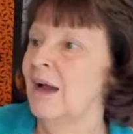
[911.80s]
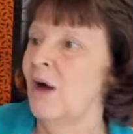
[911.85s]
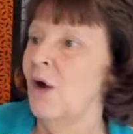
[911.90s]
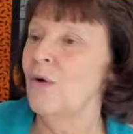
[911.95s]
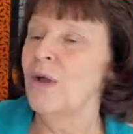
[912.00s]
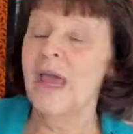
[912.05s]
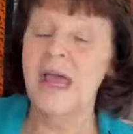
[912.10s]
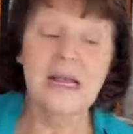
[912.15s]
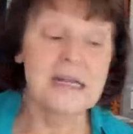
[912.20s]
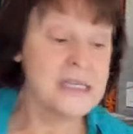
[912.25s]

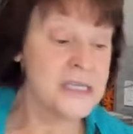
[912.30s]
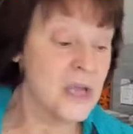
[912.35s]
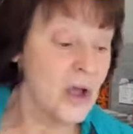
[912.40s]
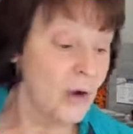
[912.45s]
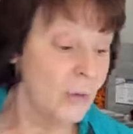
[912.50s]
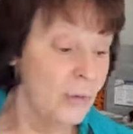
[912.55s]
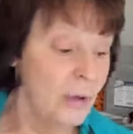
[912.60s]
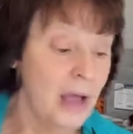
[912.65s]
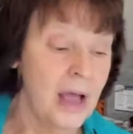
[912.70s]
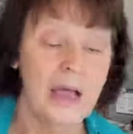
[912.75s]
Okay,
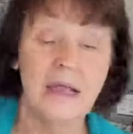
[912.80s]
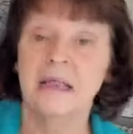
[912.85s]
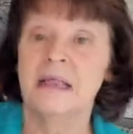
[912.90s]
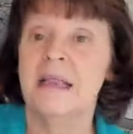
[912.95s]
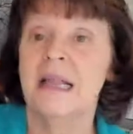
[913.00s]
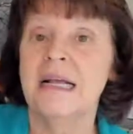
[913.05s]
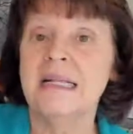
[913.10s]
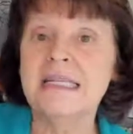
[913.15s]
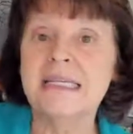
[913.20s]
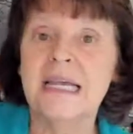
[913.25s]
so
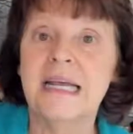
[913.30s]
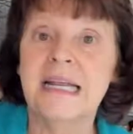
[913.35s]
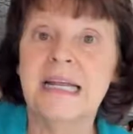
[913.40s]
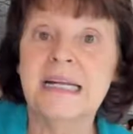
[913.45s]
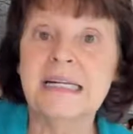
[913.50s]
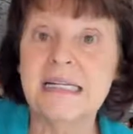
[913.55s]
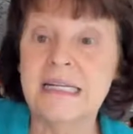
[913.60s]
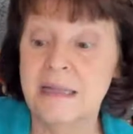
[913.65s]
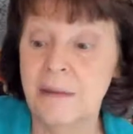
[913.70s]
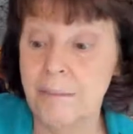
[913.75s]
let's get
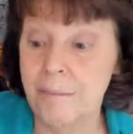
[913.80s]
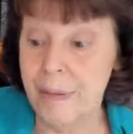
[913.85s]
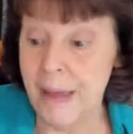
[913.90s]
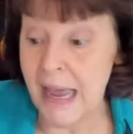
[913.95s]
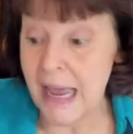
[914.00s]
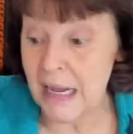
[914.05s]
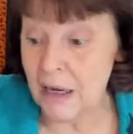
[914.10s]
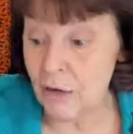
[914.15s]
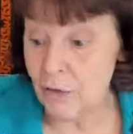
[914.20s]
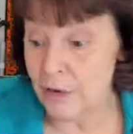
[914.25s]
into the
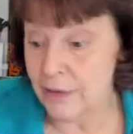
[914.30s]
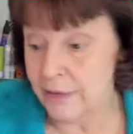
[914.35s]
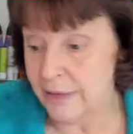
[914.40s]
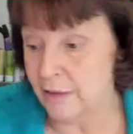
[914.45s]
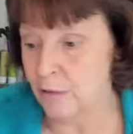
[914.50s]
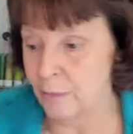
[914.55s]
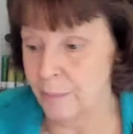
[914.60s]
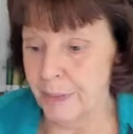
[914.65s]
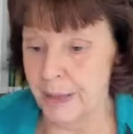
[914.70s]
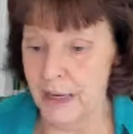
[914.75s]
banner a
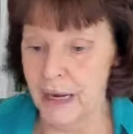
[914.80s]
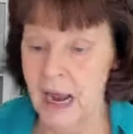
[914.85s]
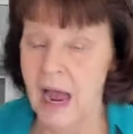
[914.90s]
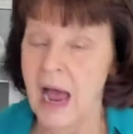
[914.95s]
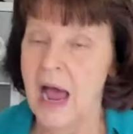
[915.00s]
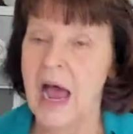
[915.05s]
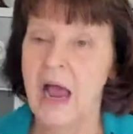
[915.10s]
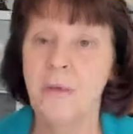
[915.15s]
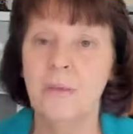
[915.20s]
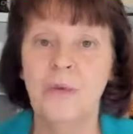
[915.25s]
little bit.
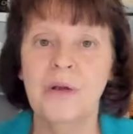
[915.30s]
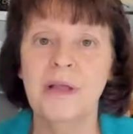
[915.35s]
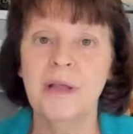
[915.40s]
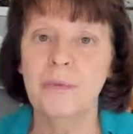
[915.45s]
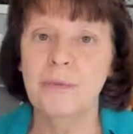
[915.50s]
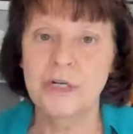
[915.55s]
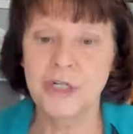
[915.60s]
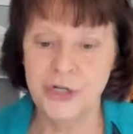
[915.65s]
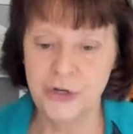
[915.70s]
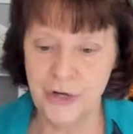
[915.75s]
I
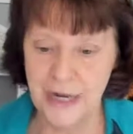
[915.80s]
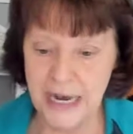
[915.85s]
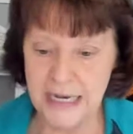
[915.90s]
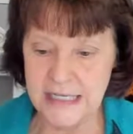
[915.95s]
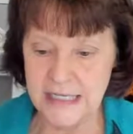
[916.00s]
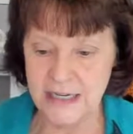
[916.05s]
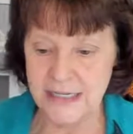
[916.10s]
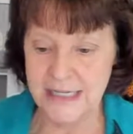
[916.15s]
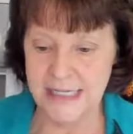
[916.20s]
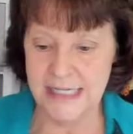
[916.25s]
really wish you
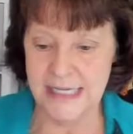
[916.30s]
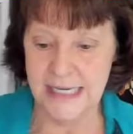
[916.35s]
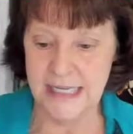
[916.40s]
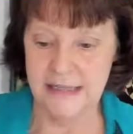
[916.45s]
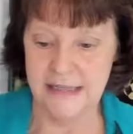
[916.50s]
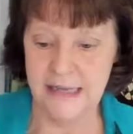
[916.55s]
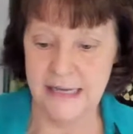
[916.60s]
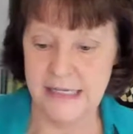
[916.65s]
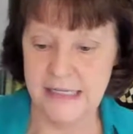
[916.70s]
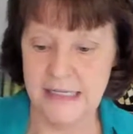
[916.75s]
guys could see
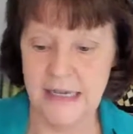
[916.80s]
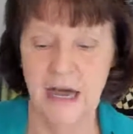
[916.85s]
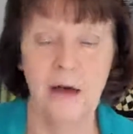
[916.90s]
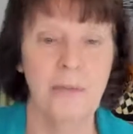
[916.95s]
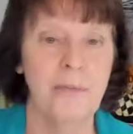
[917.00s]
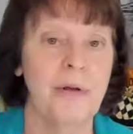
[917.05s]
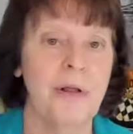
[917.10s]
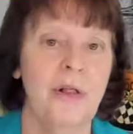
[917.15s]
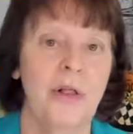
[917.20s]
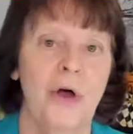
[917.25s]
this
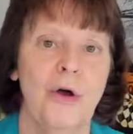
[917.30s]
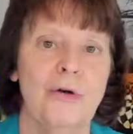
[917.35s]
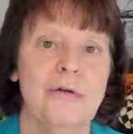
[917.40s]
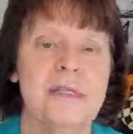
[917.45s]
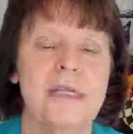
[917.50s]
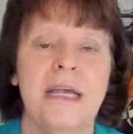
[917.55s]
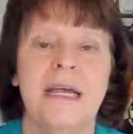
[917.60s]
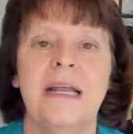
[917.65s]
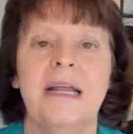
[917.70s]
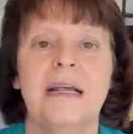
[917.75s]
up
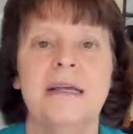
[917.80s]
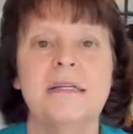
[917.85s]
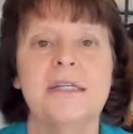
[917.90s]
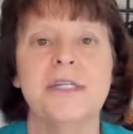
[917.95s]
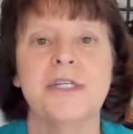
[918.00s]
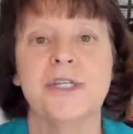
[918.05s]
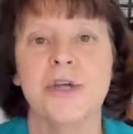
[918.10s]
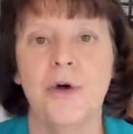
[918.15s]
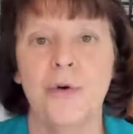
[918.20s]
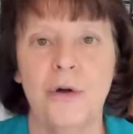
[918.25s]
close. It
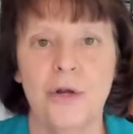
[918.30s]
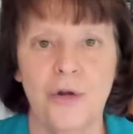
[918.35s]
is so